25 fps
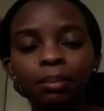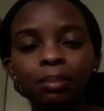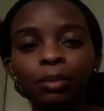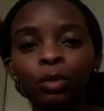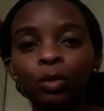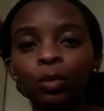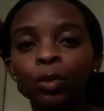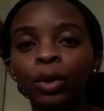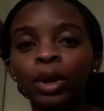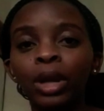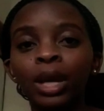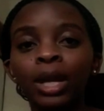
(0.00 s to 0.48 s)

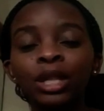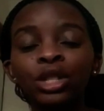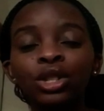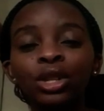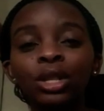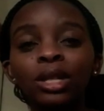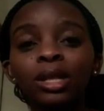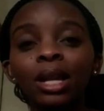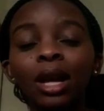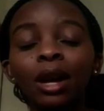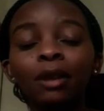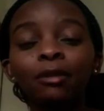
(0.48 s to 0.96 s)
We
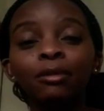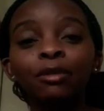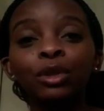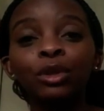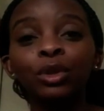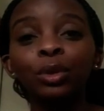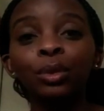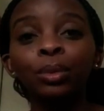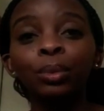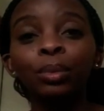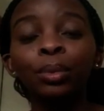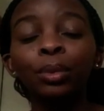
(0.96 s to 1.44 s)
just have
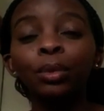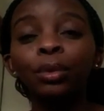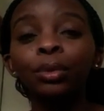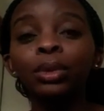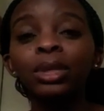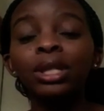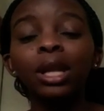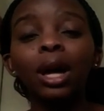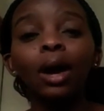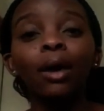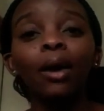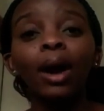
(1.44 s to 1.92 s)
to put
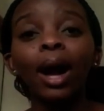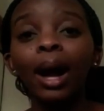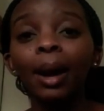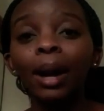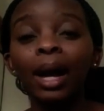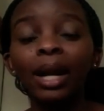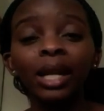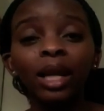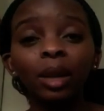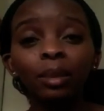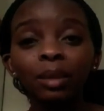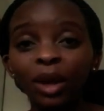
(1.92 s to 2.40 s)
our
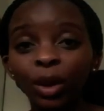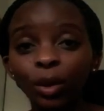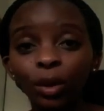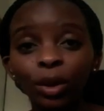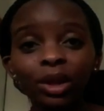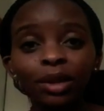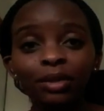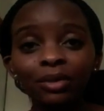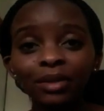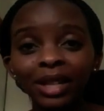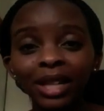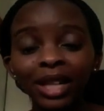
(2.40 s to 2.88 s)
academic
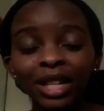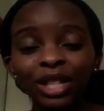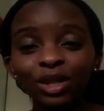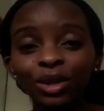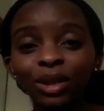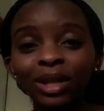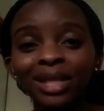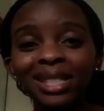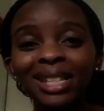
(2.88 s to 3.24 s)
qualifications,